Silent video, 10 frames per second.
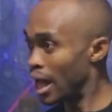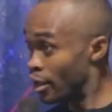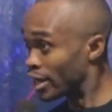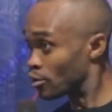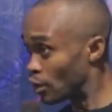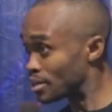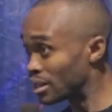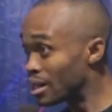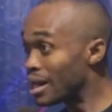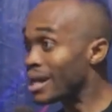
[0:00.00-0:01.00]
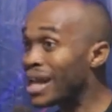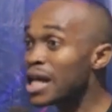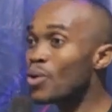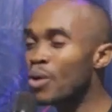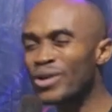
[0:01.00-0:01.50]
Are you getting what I'm saying?
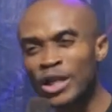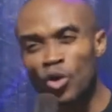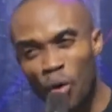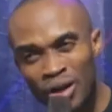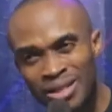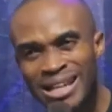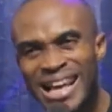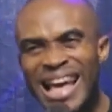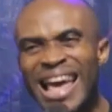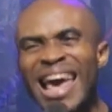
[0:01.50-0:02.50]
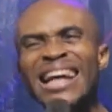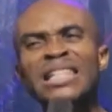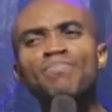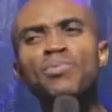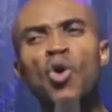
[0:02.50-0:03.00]
That's why we need to what?
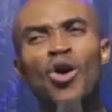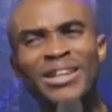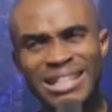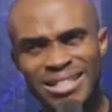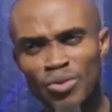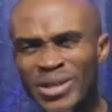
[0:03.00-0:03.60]
Exploit.